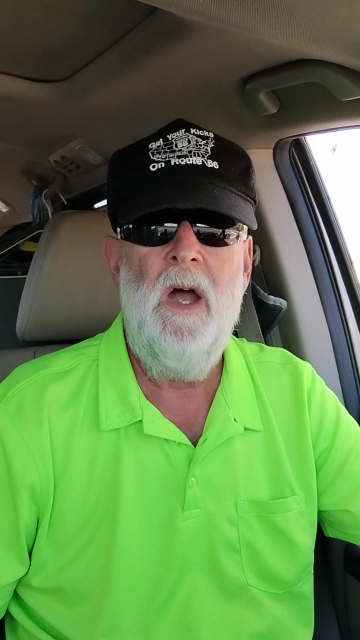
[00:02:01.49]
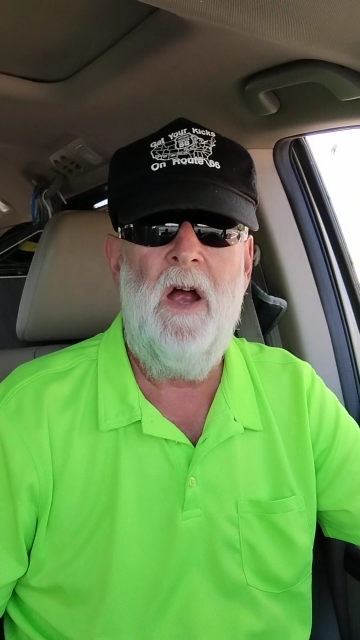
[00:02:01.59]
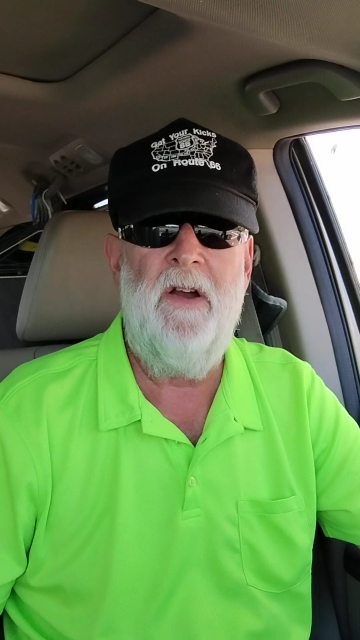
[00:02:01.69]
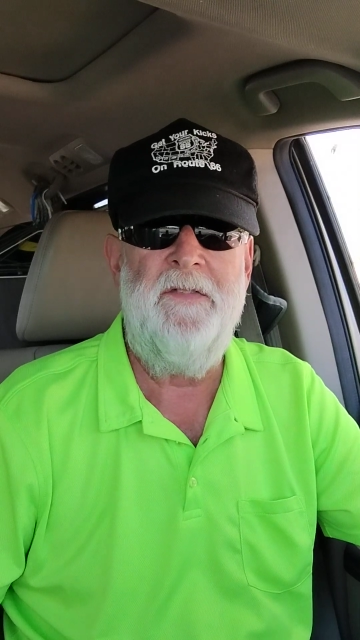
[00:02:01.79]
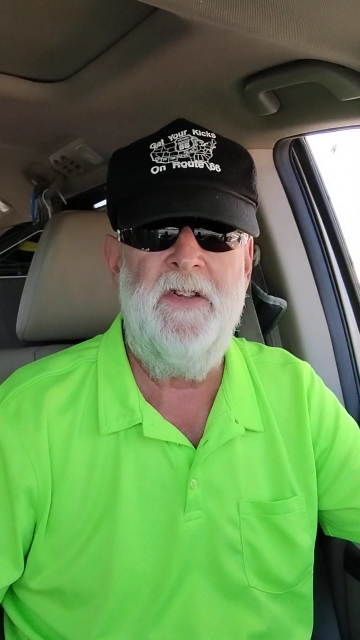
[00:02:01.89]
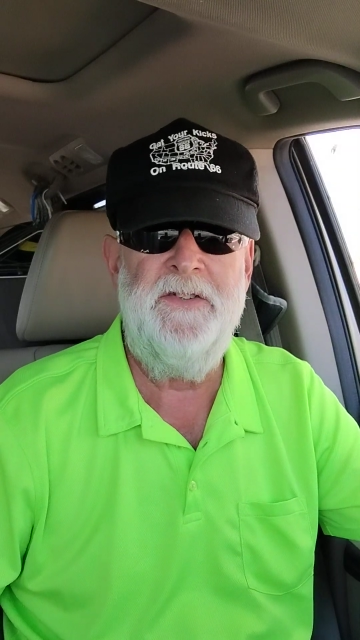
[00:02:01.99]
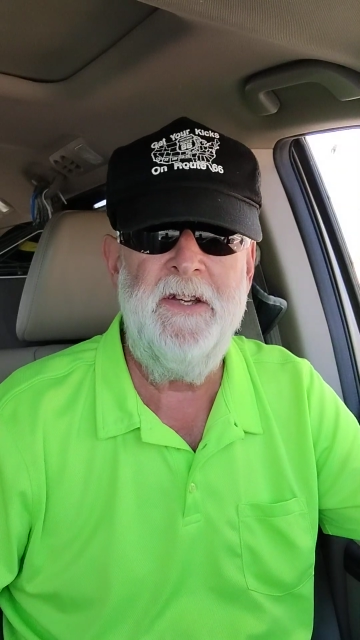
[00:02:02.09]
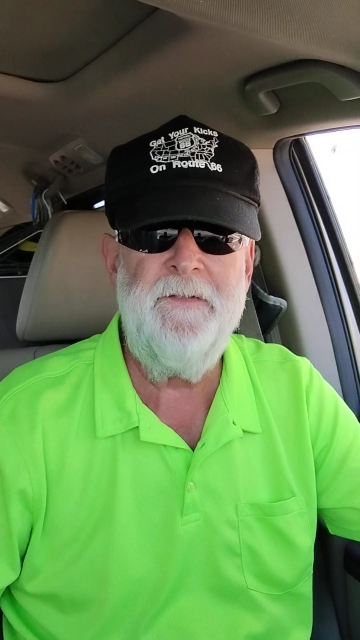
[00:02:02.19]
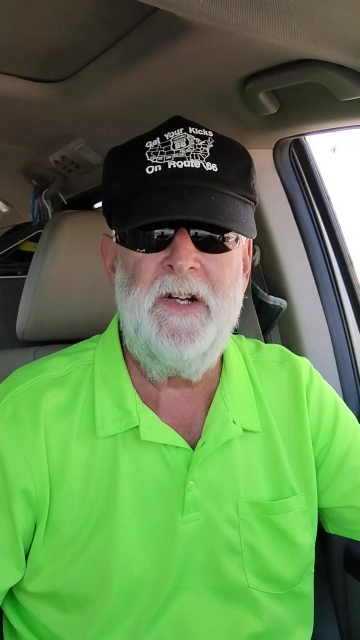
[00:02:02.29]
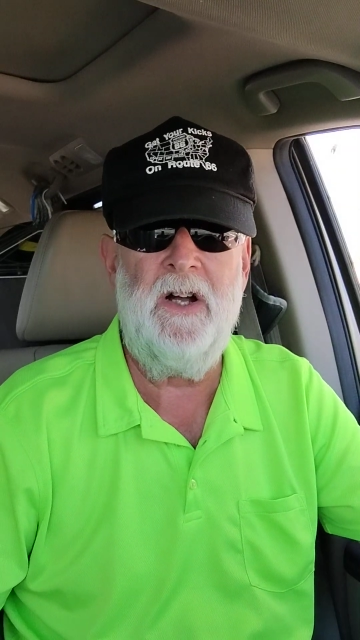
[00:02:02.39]
All right. The
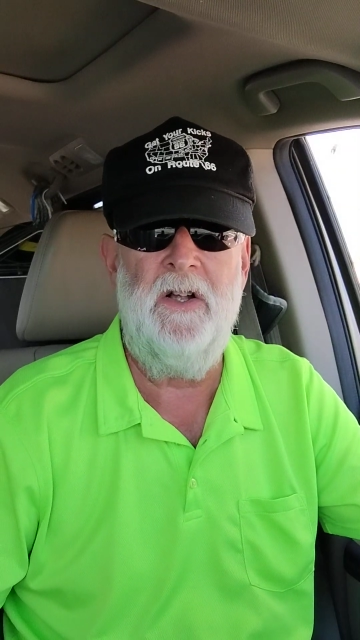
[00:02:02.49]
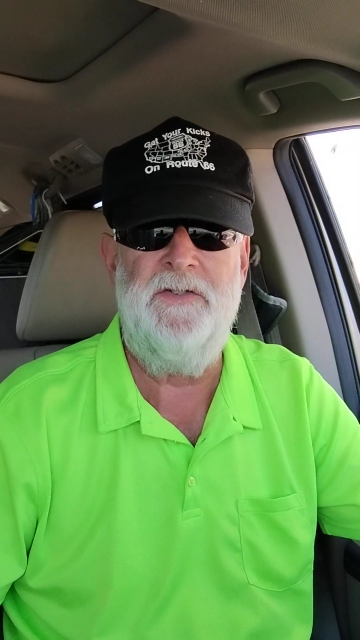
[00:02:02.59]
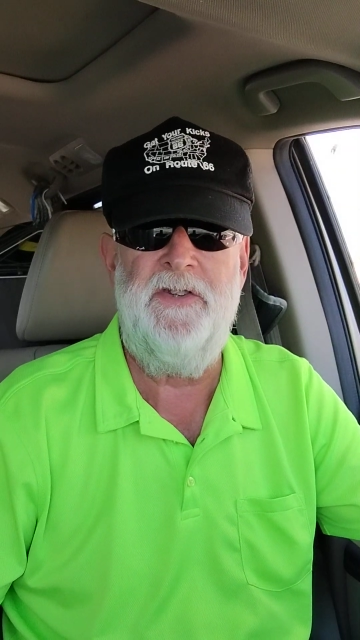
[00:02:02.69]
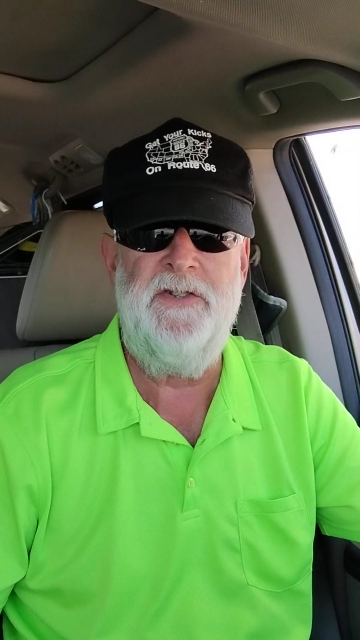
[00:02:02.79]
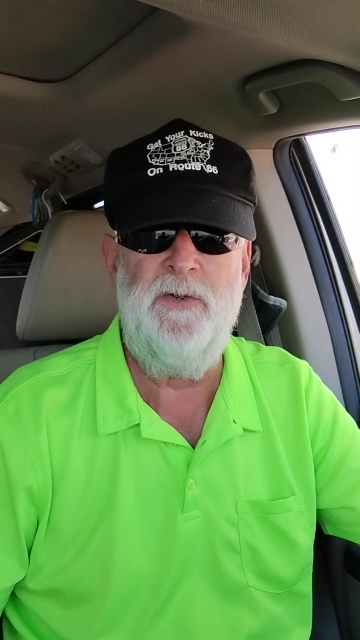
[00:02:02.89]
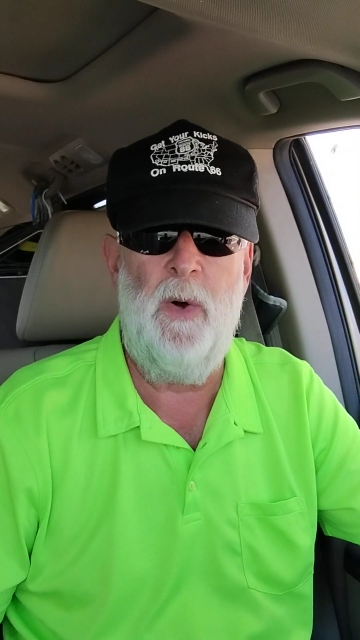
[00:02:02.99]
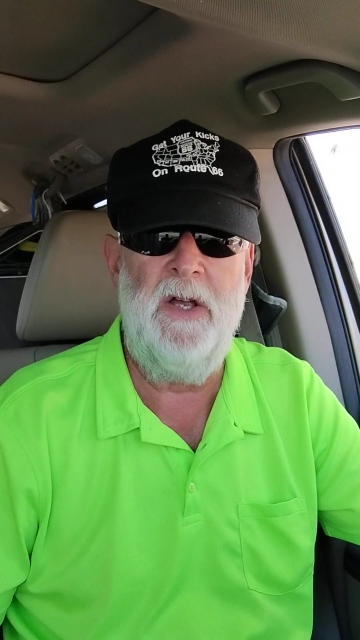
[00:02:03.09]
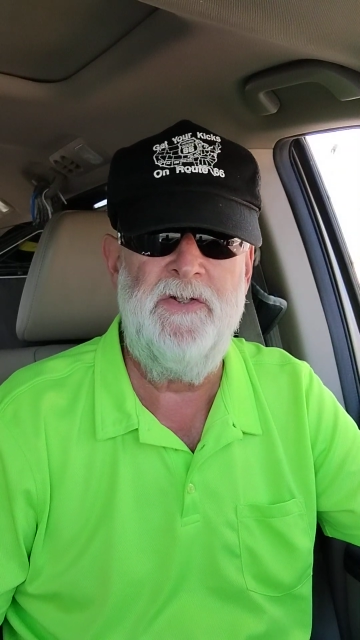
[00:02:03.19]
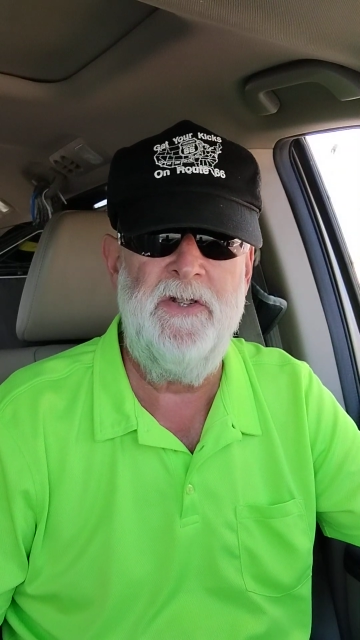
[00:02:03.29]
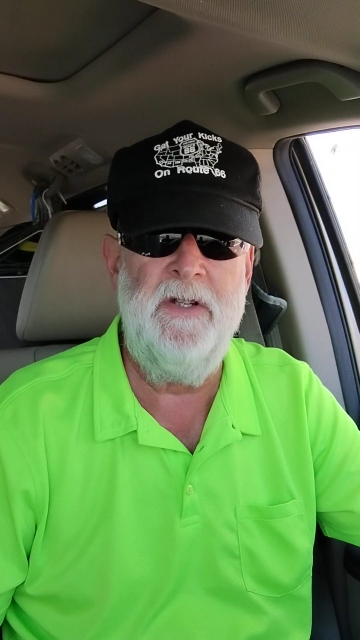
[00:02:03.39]
difficult
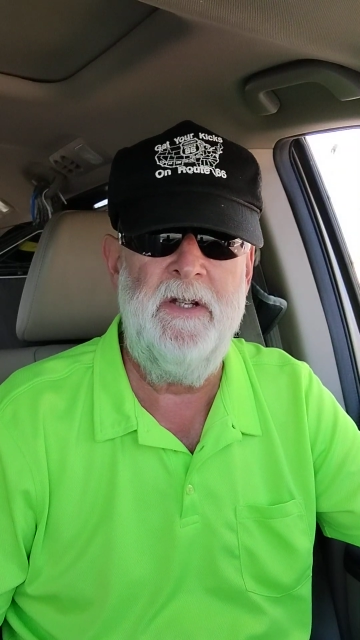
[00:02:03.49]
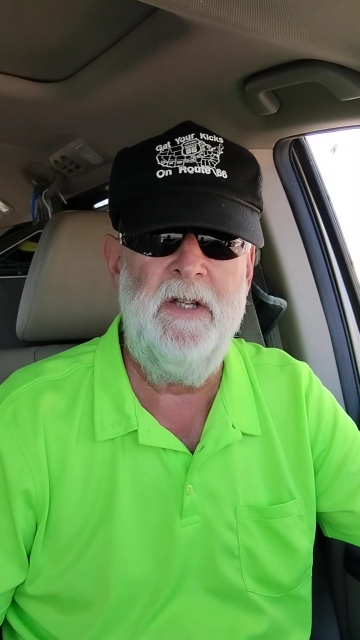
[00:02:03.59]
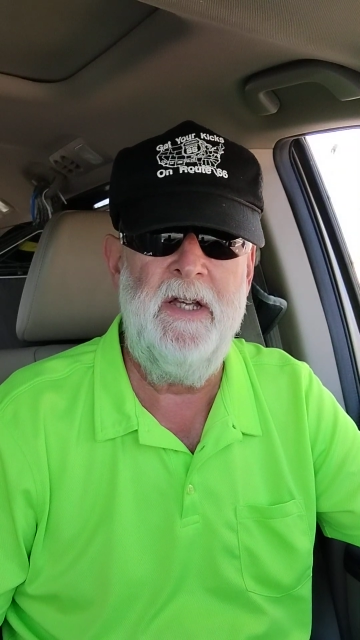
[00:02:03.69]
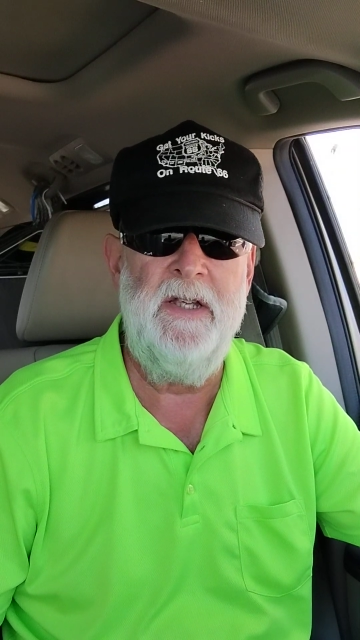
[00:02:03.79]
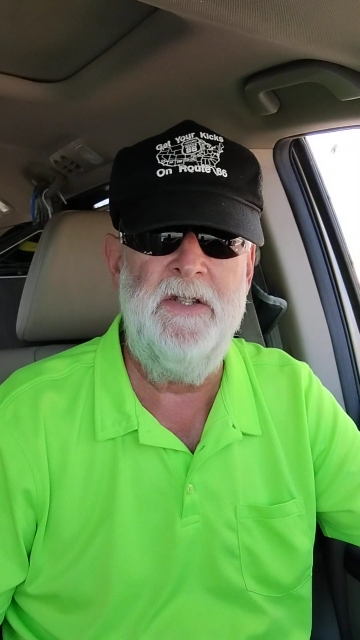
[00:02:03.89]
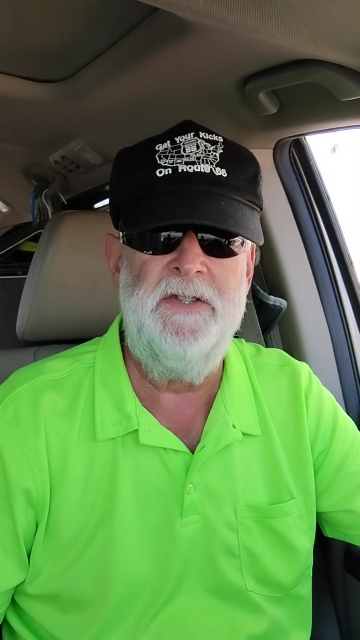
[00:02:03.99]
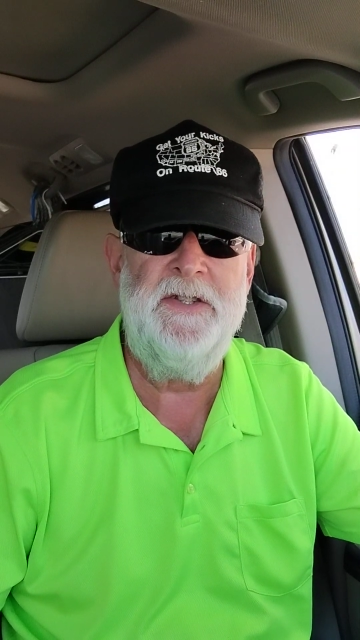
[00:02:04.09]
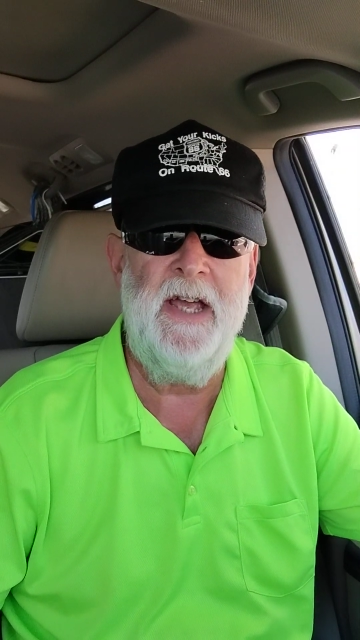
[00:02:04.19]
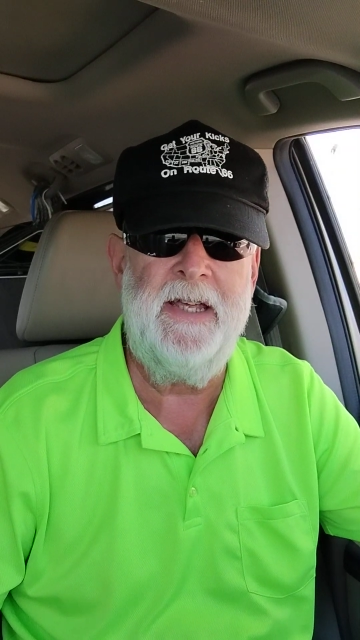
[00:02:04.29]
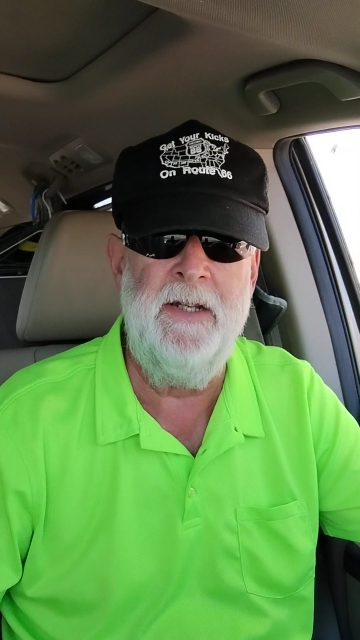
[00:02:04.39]
situation is
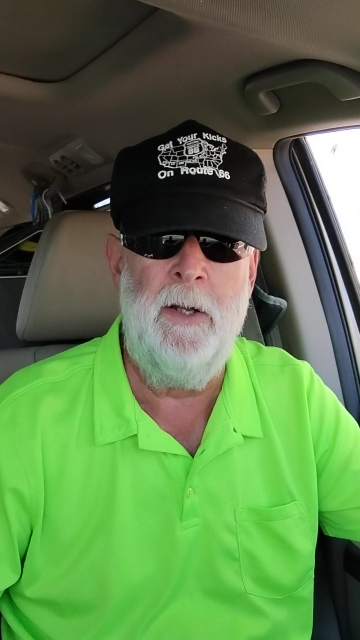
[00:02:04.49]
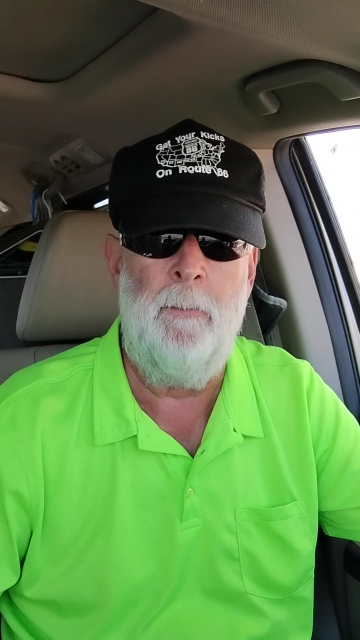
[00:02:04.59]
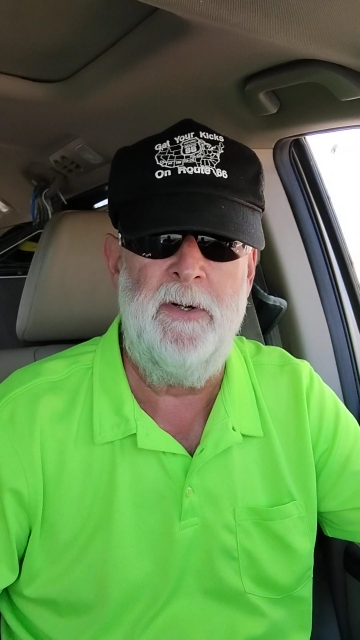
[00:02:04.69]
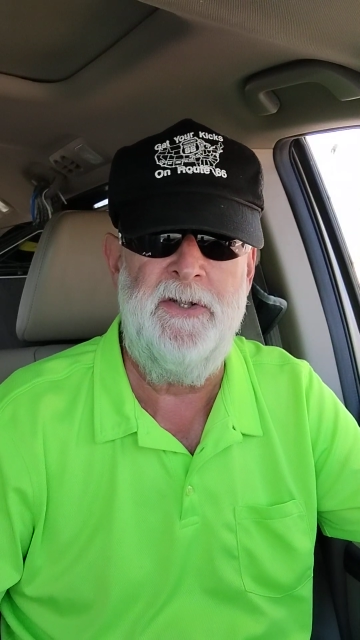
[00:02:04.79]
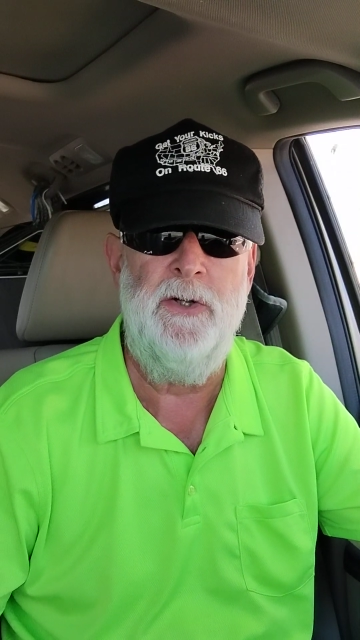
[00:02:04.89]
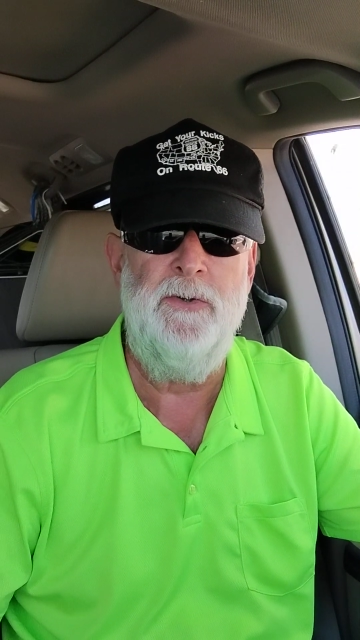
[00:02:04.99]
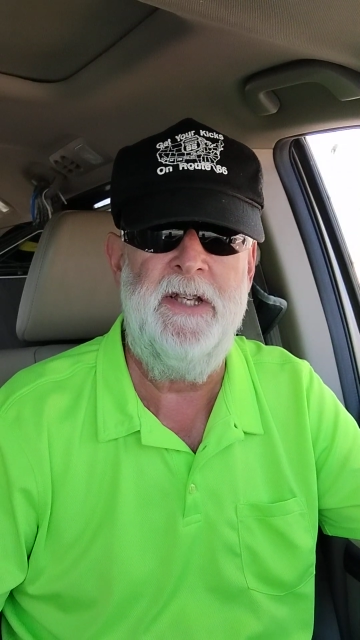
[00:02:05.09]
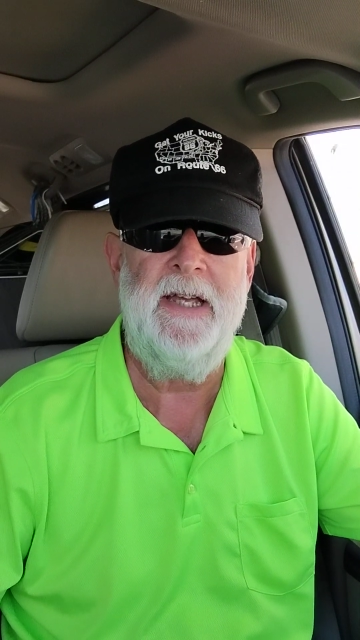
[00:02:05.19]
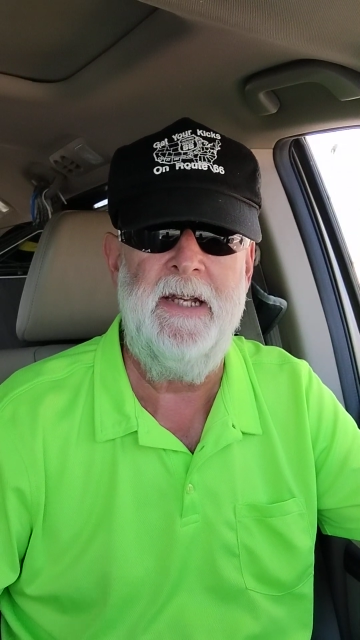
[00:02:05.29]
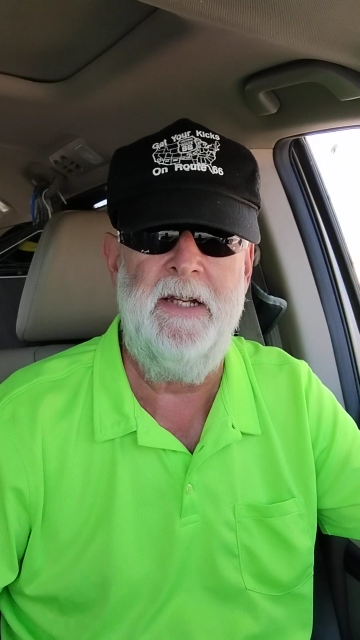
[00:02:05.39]
taking number two,
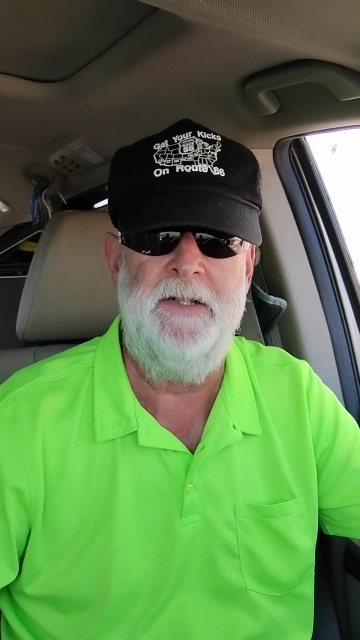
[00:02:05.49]
taking a